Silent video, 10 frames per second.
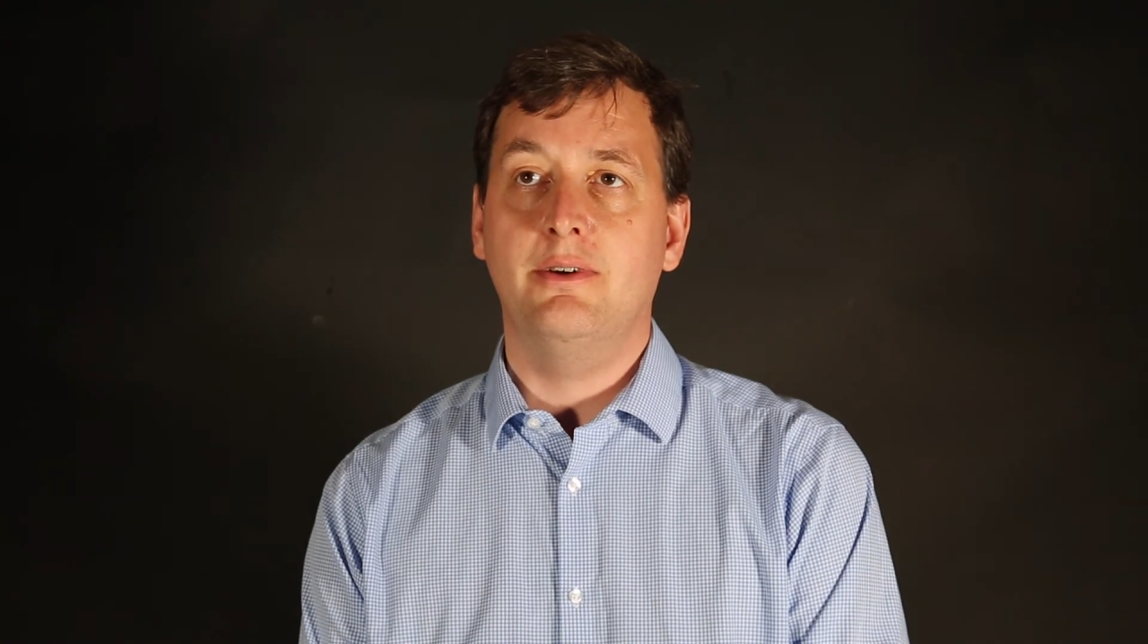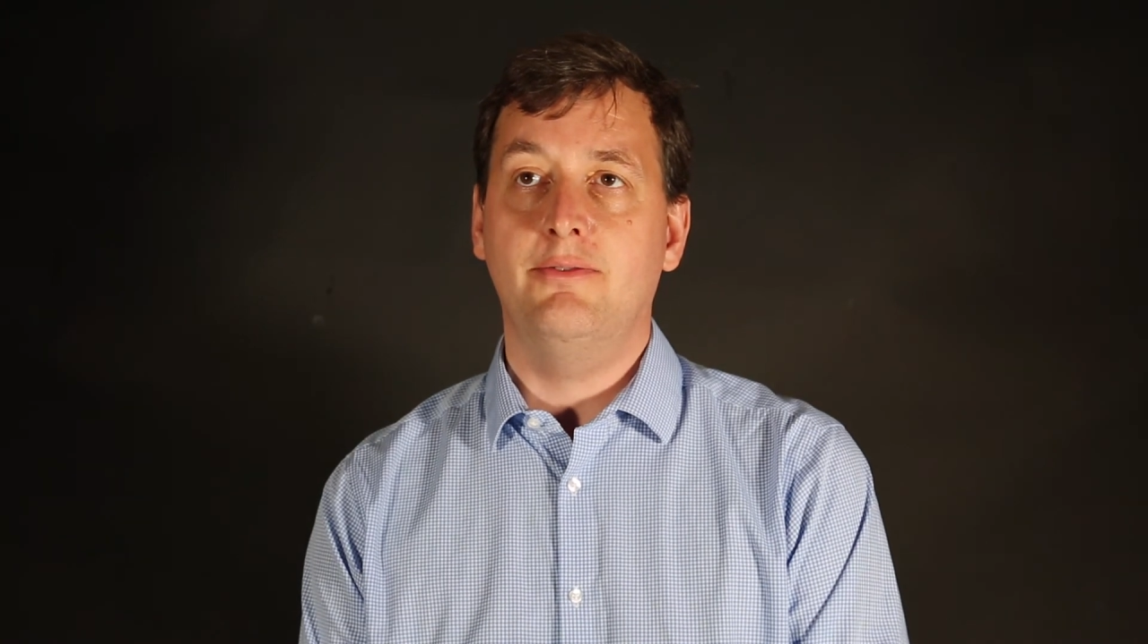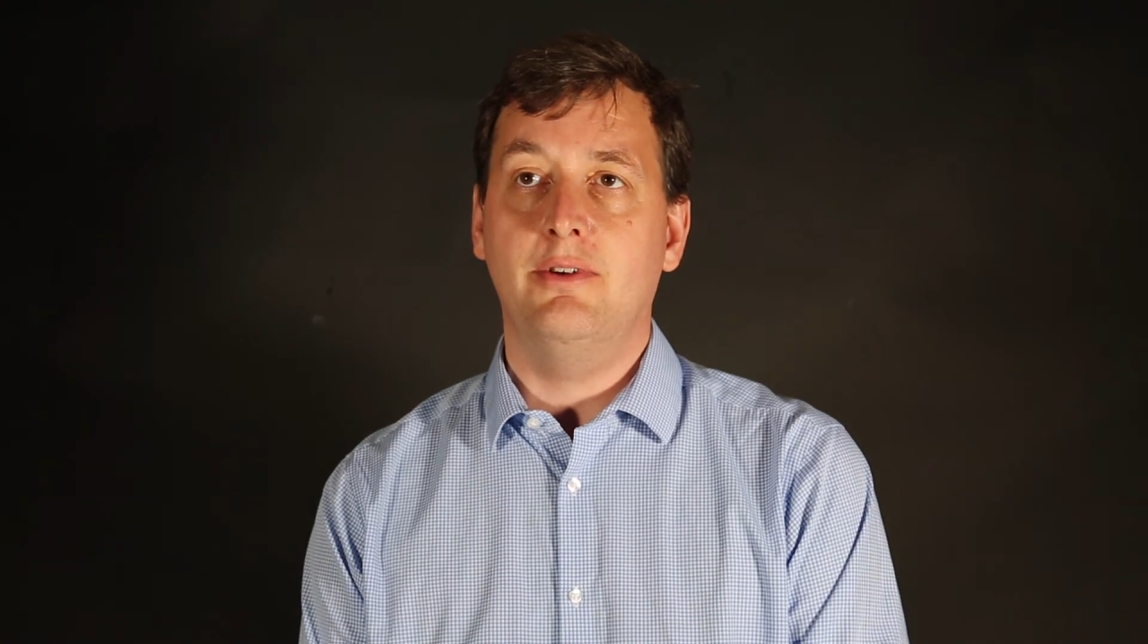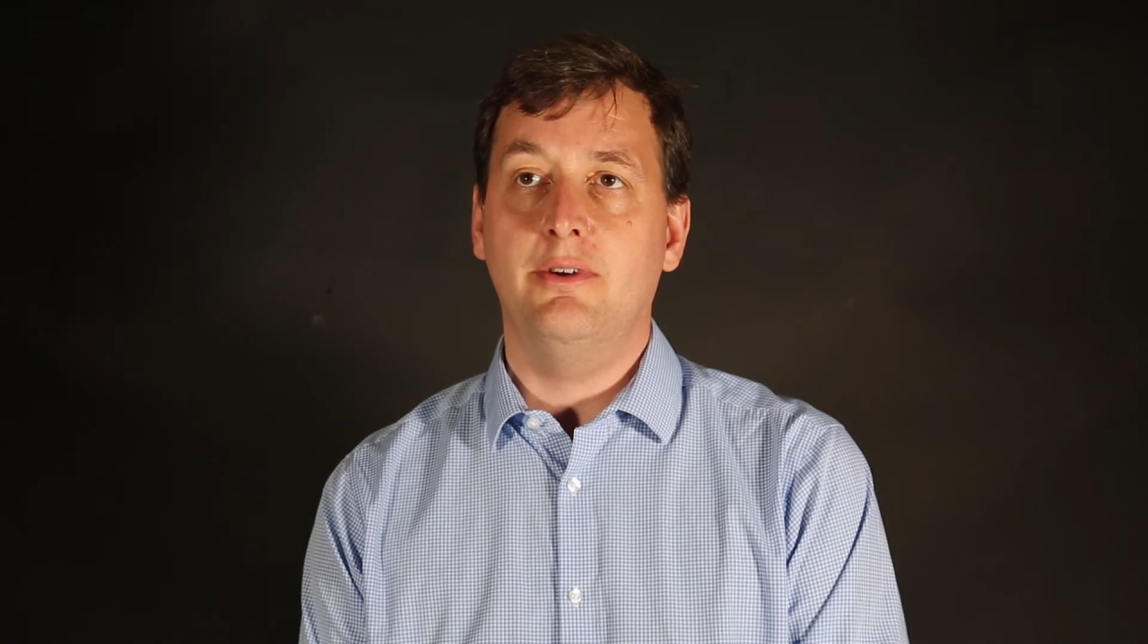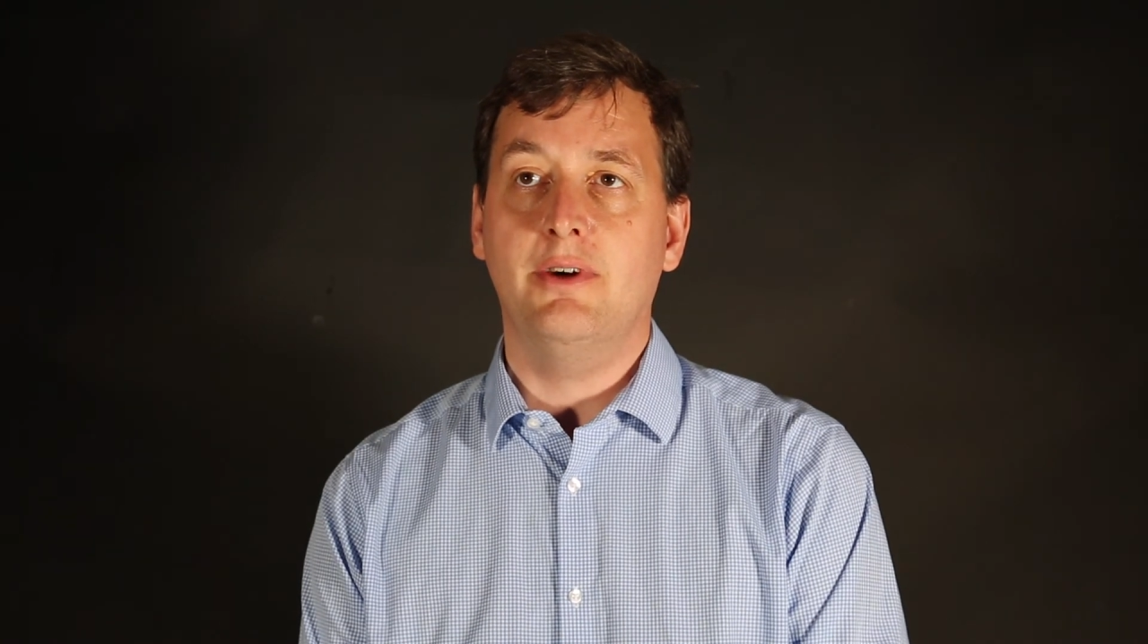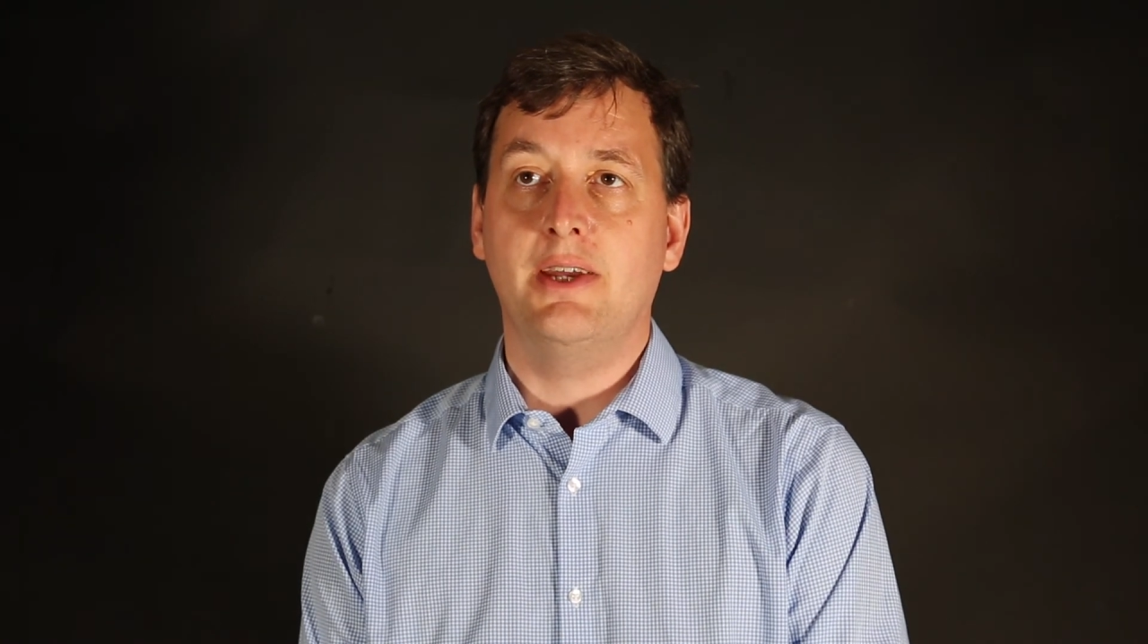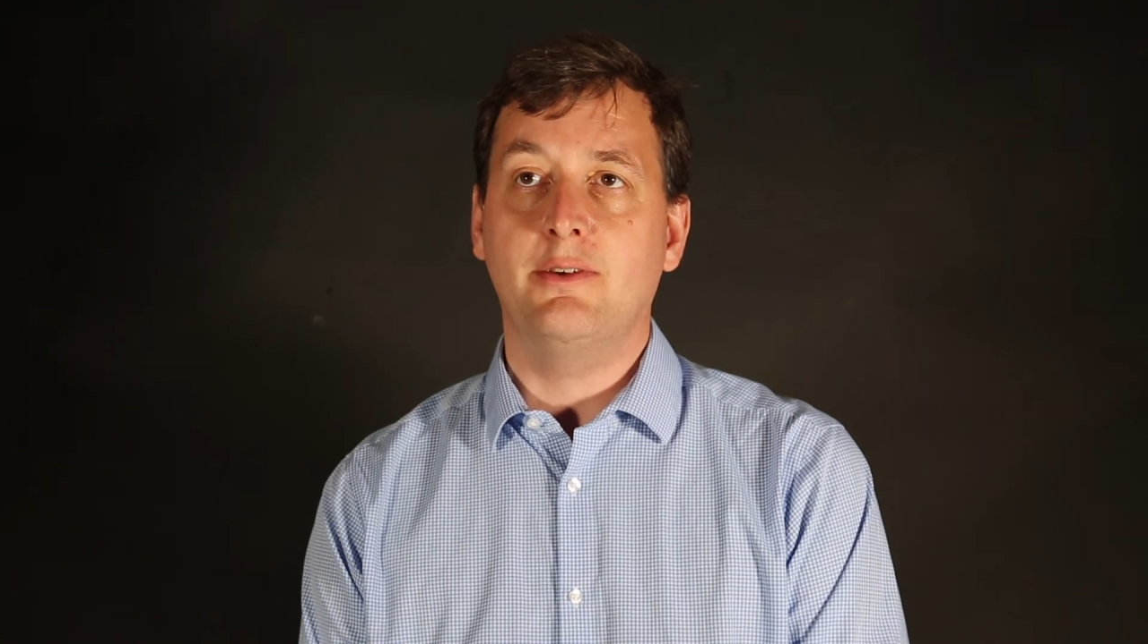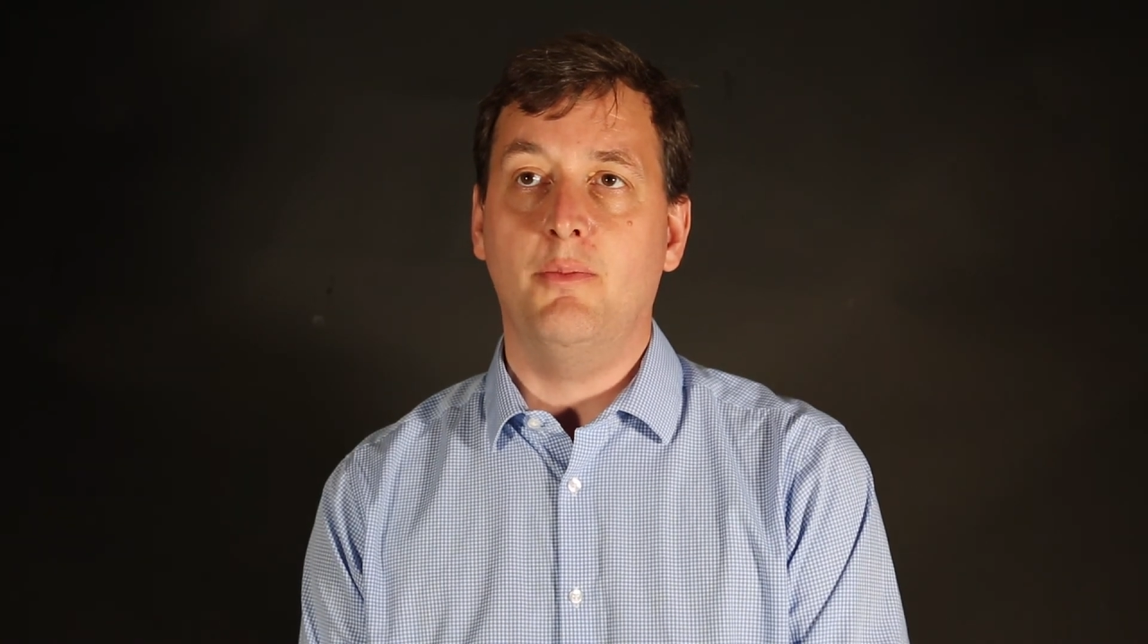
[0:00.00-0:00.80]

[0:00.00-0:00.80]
if you look at the